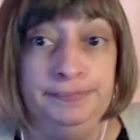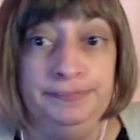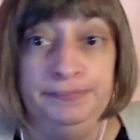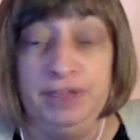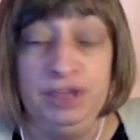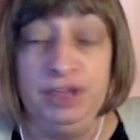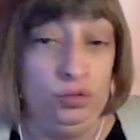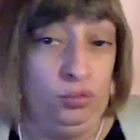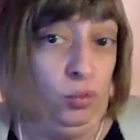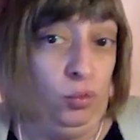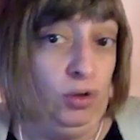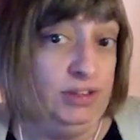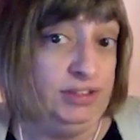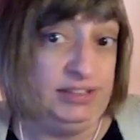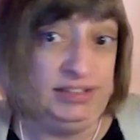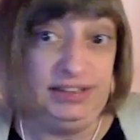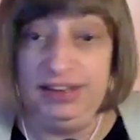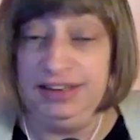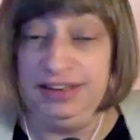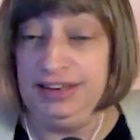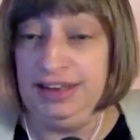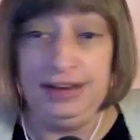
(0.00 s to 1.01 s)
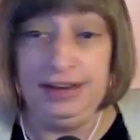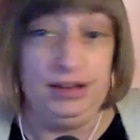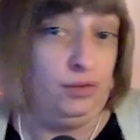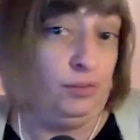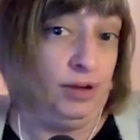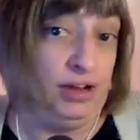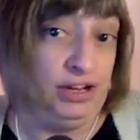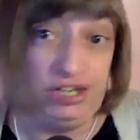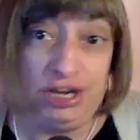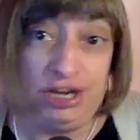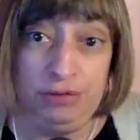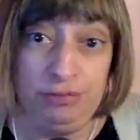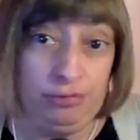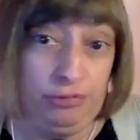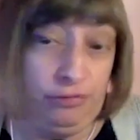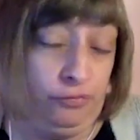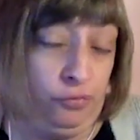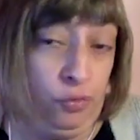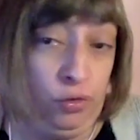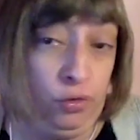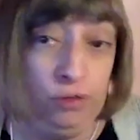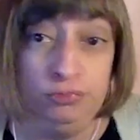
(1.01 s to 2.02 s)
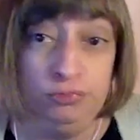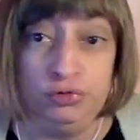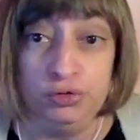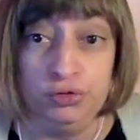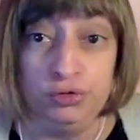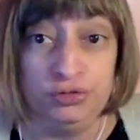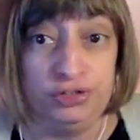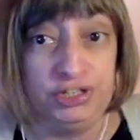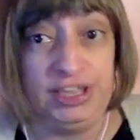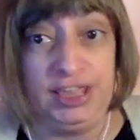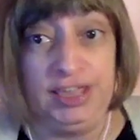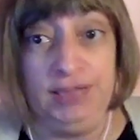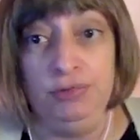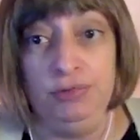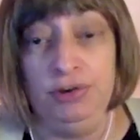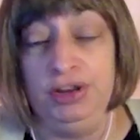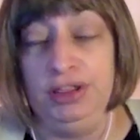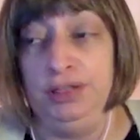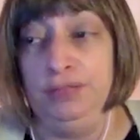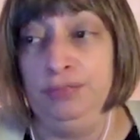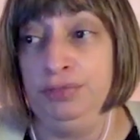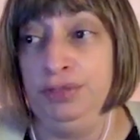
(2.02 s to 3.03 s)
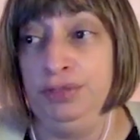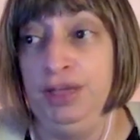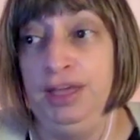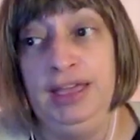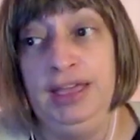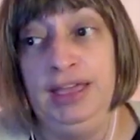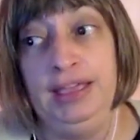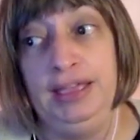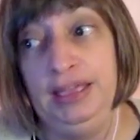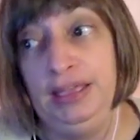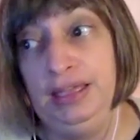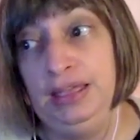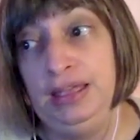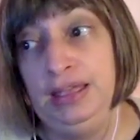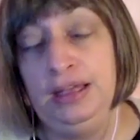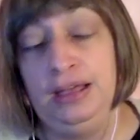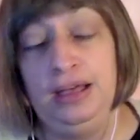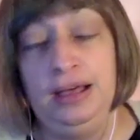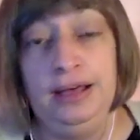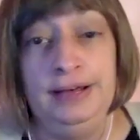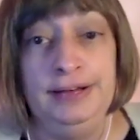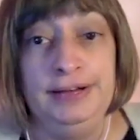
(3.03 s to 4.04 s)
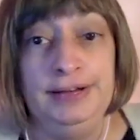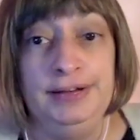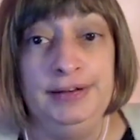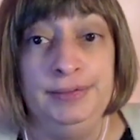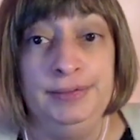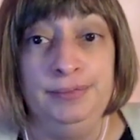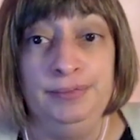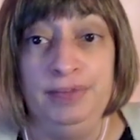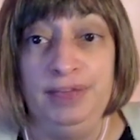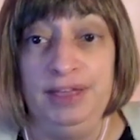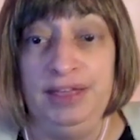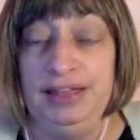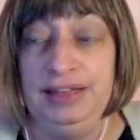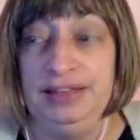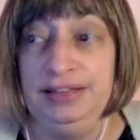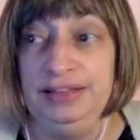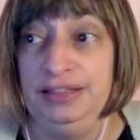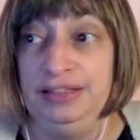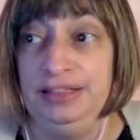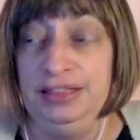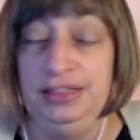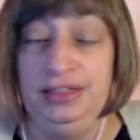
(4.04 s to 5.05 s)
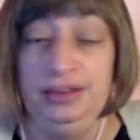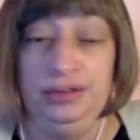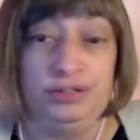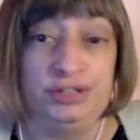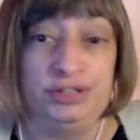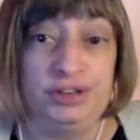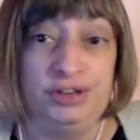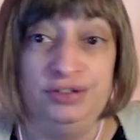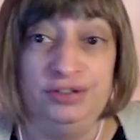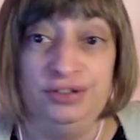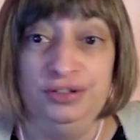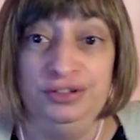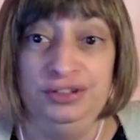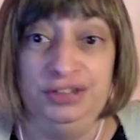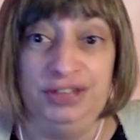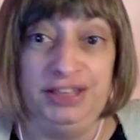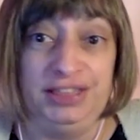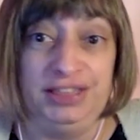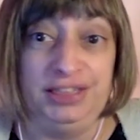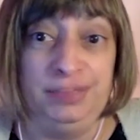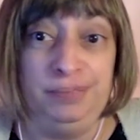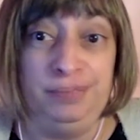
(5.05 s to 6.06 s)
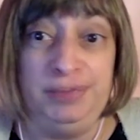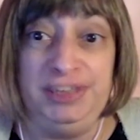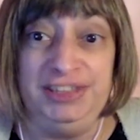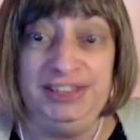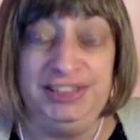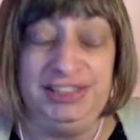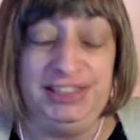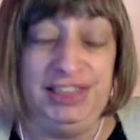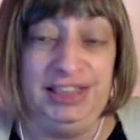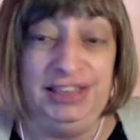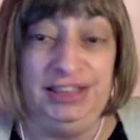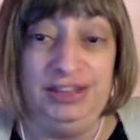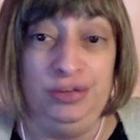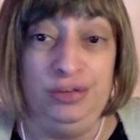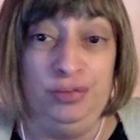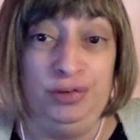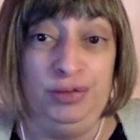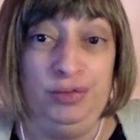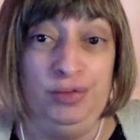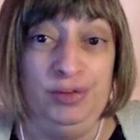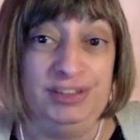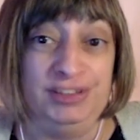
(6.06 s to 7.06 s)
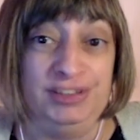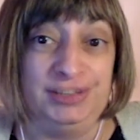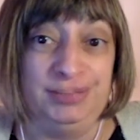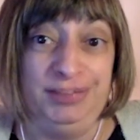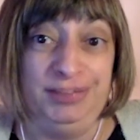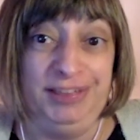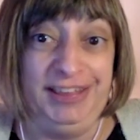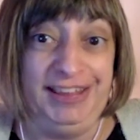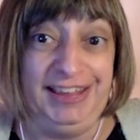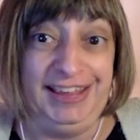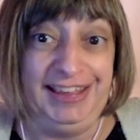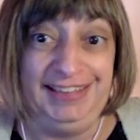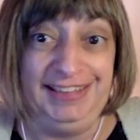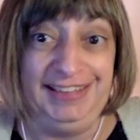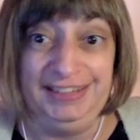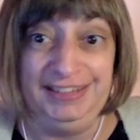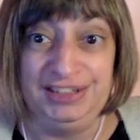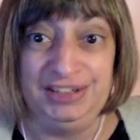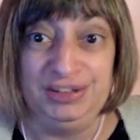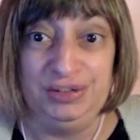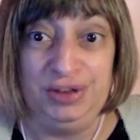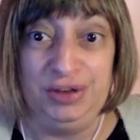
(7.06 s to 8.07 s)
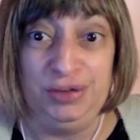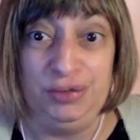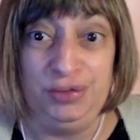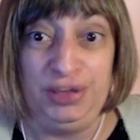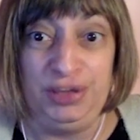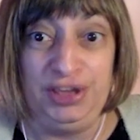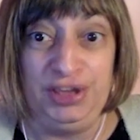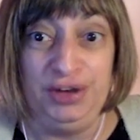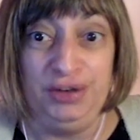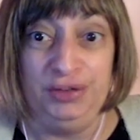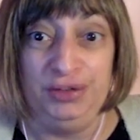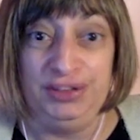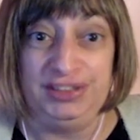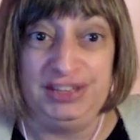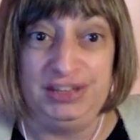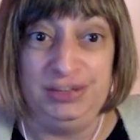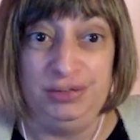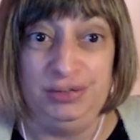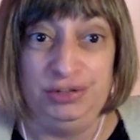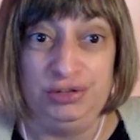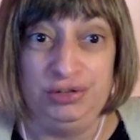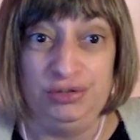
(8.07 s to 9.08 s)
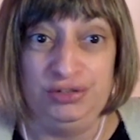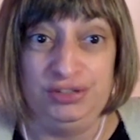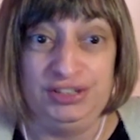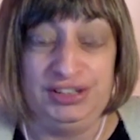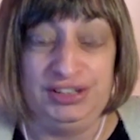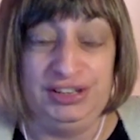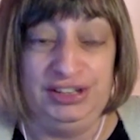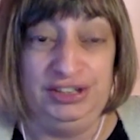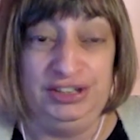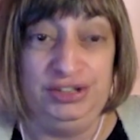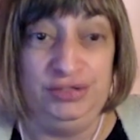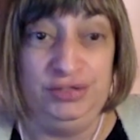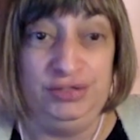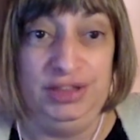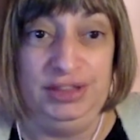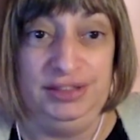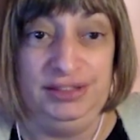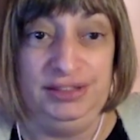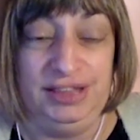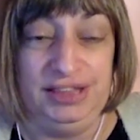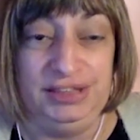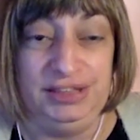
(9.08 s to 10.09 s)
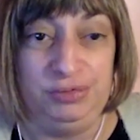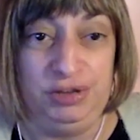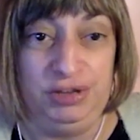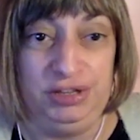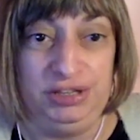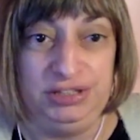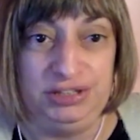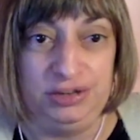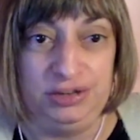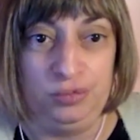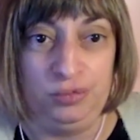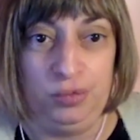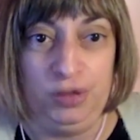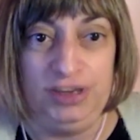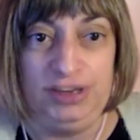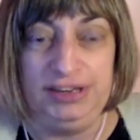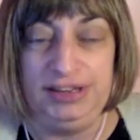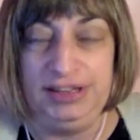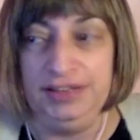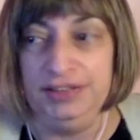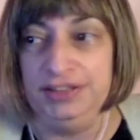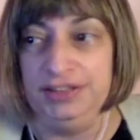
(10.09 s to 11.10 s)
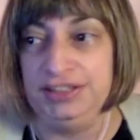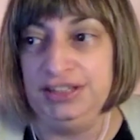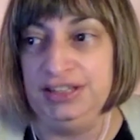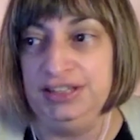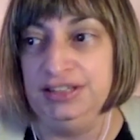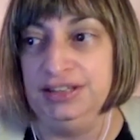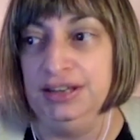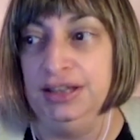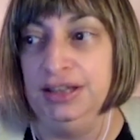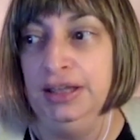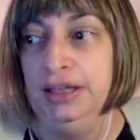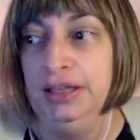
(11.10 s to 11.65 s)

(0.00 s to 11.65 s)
It wasn't in any way, shape, or form. Georgia came ready to play. And they're starting to look like the beast that nobody wants to play again. So here we go. Let's see what Georgia's going to do as we start winding down the season.